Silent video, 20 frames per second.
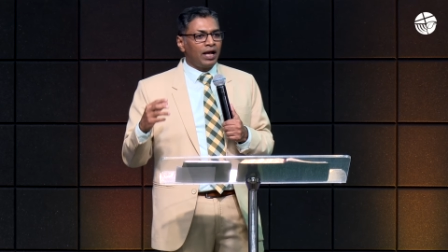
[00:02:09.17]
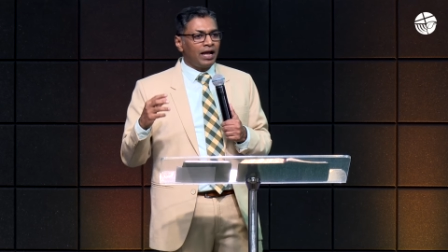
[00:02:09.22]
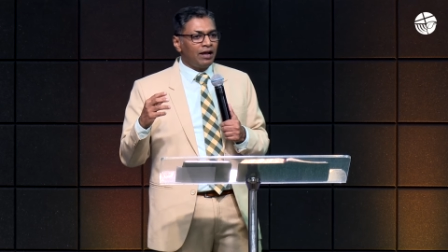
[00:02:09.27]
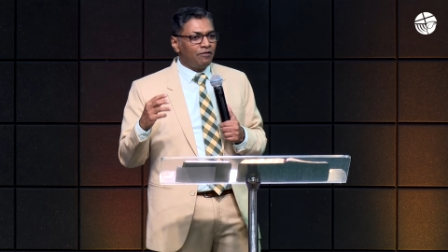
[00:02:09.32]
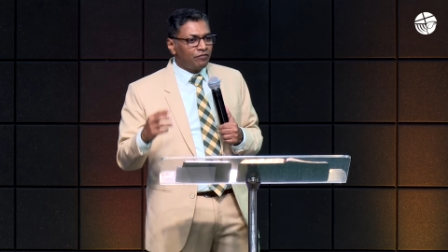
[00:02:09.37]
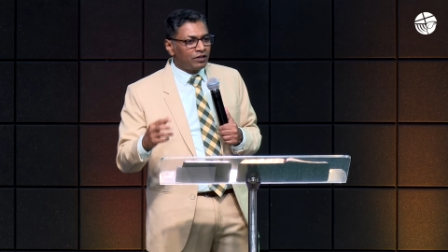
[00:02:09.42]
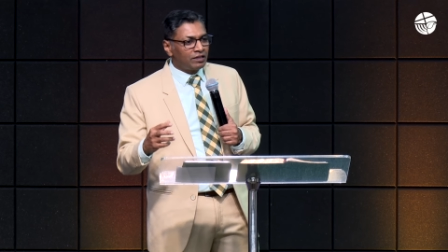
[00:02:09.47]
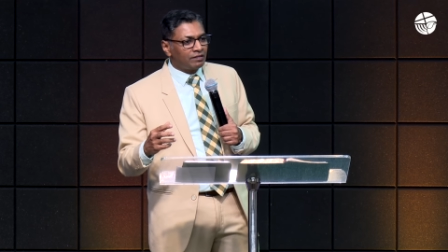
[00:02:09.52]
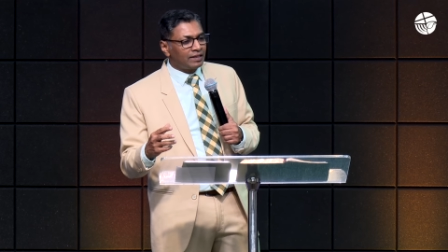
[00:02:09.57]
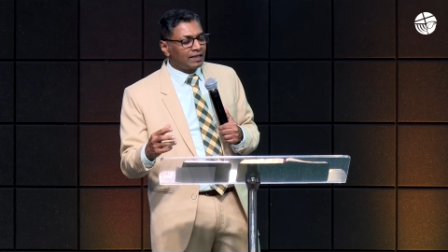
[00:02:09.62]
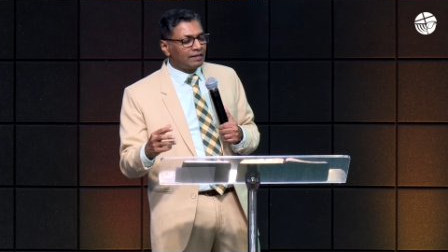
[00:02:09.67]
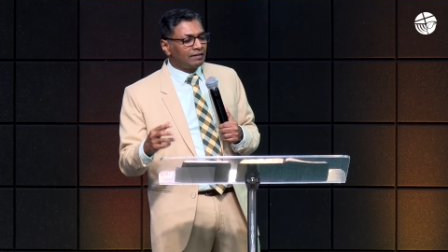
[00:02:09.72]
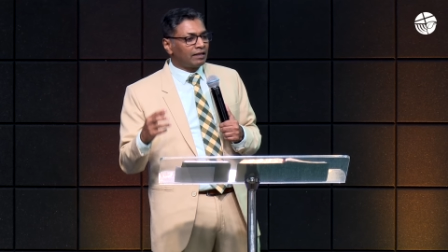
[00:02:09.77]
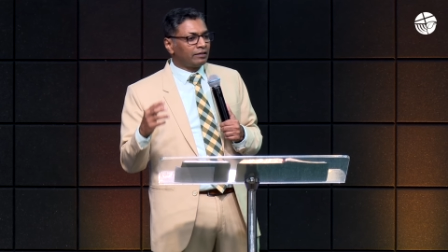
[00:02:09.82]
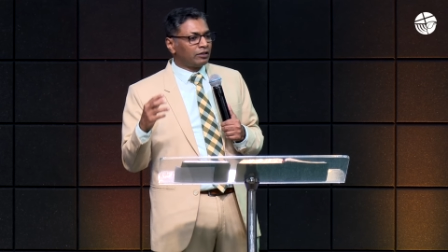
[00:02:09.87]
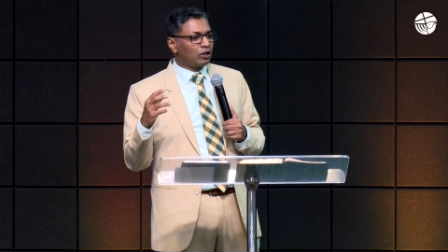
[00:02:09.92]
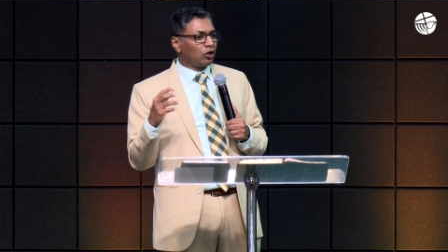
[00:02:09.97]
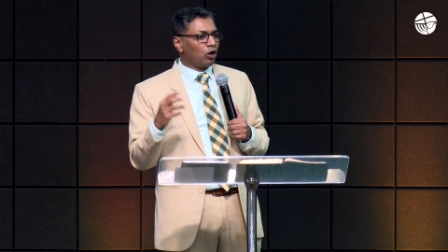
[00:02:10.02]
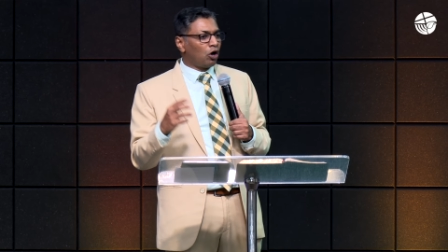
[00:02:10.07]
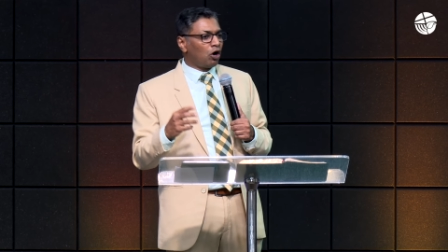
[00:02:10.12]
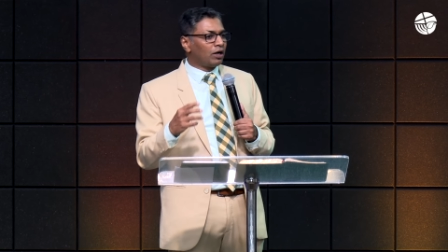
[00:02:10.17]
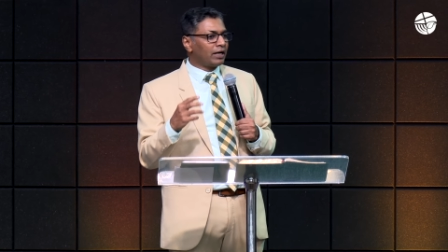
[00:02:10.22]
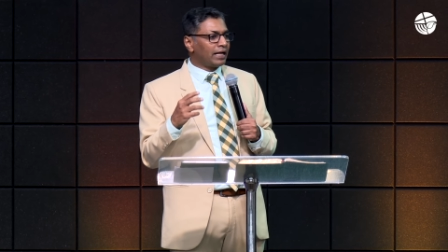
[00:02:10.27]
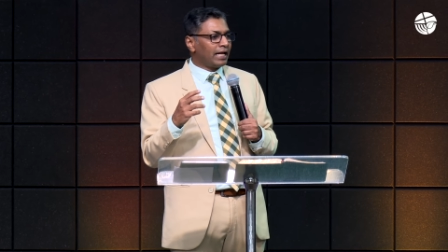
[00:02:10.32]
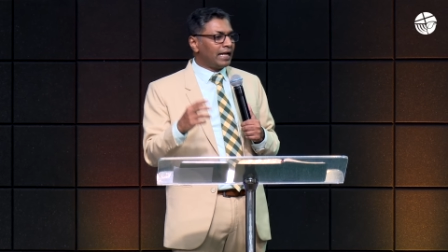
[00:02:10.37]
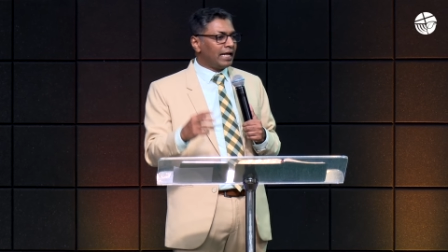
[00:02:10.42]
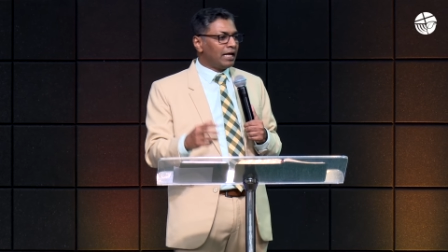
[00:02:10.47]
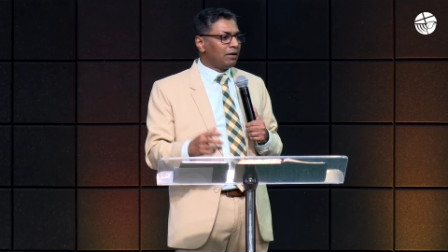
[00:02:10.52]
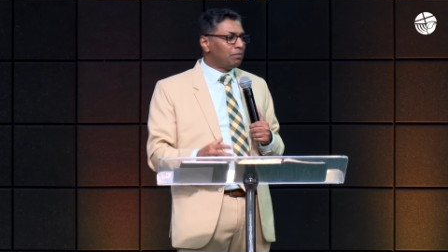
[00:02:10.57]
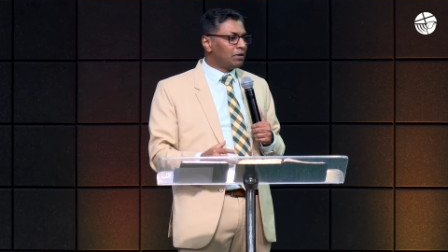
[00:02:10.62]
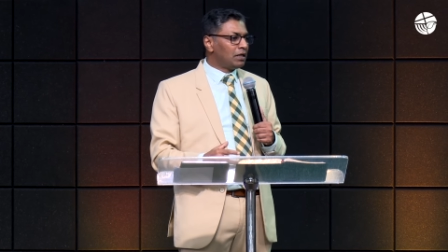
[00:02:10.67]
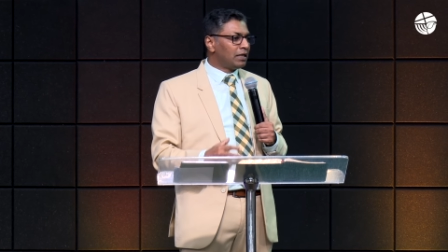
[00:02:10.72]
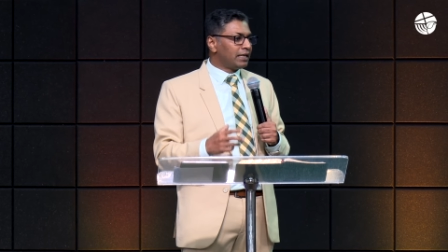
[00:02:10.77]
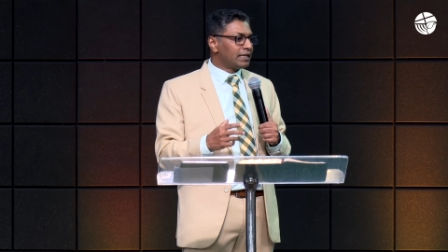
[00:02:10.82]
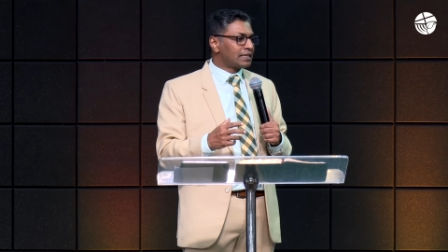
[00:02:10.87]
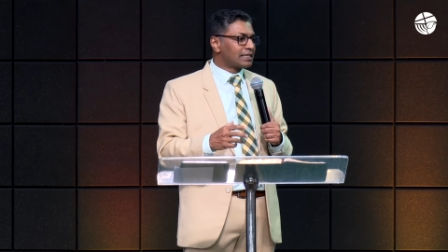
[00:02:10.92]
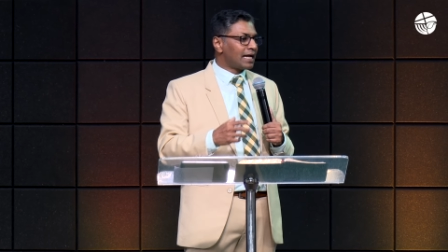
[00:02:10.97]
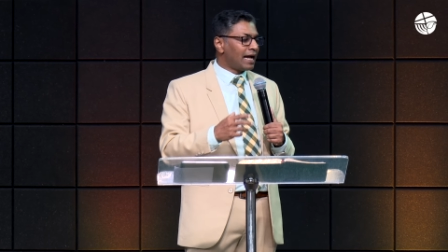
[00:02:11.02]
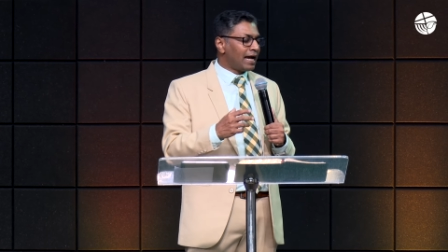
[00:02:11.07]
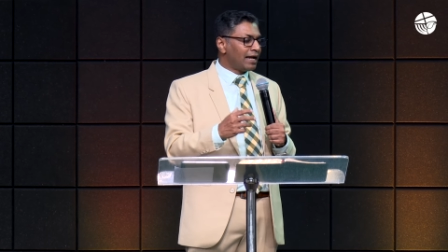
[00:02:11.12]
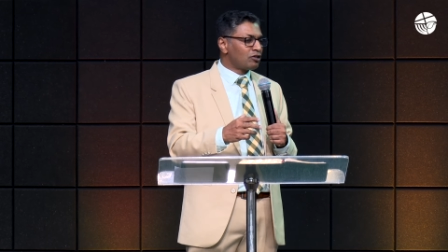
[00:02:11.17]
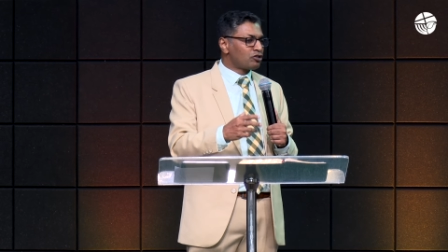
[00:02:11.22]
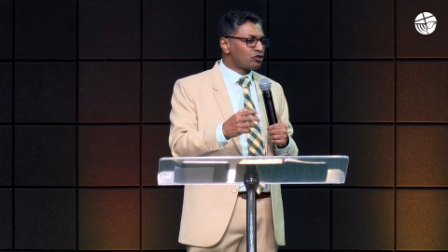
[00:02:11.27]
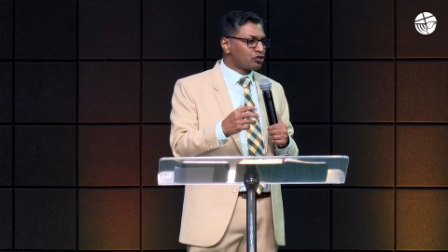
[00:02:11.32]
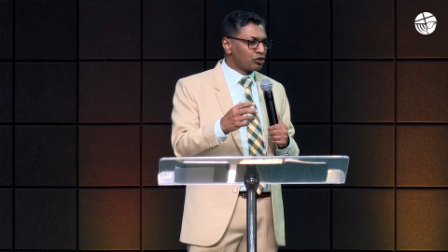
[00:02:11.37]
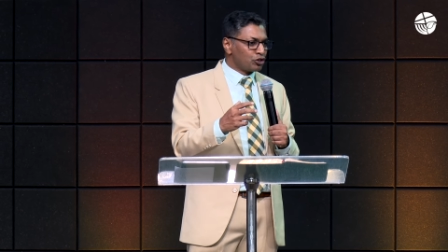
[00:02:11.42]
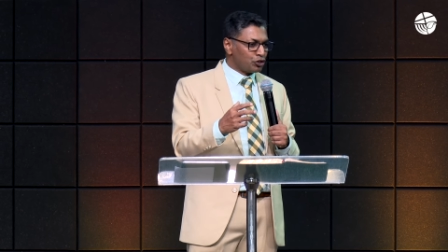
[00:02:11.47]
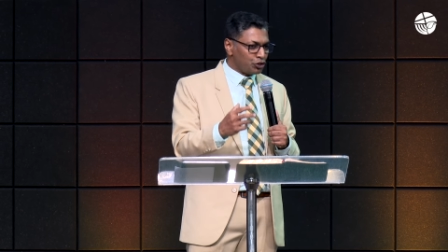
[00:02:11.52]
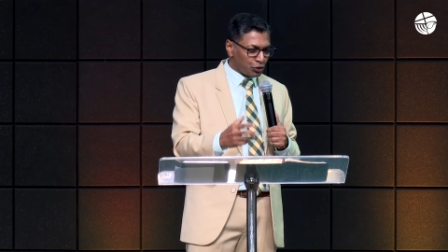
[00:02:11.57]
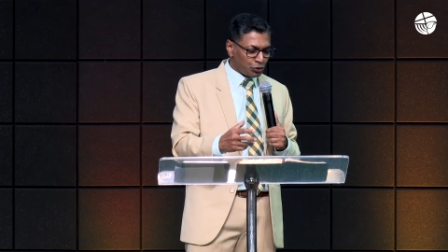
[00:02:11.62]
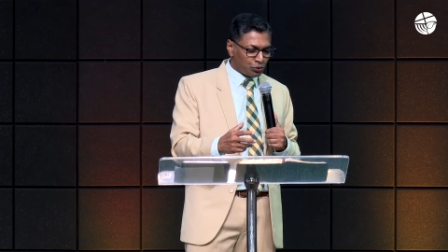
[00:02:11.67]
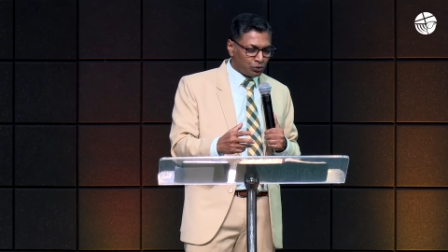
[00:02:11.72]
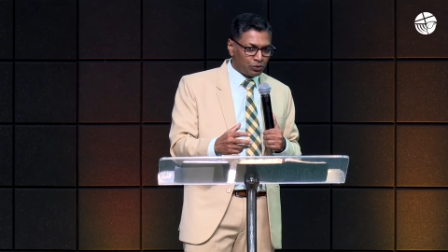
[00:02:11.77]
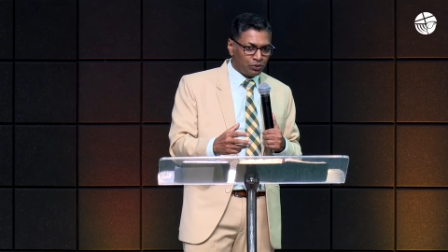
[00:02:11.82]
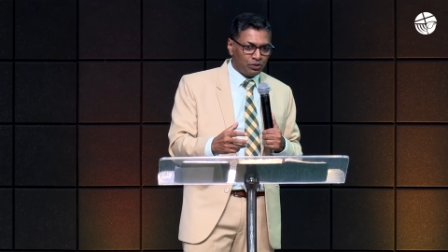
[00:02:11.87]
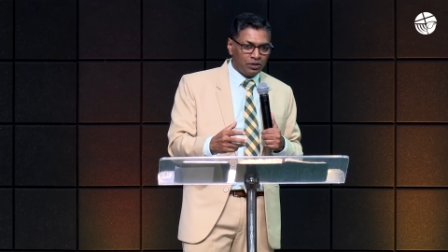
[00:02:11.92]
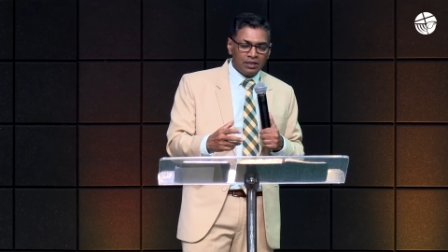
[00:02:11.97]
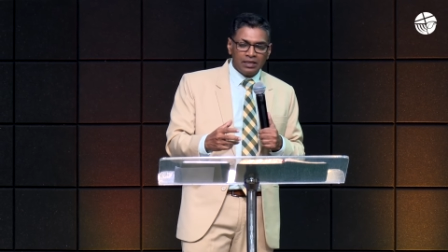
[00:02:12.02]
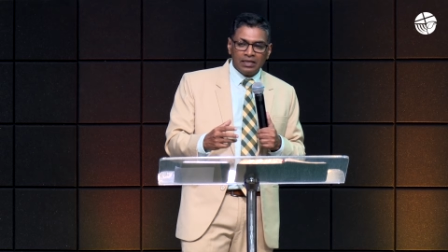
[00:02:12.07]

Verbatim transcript: everything that the Lord enabled his hands to do.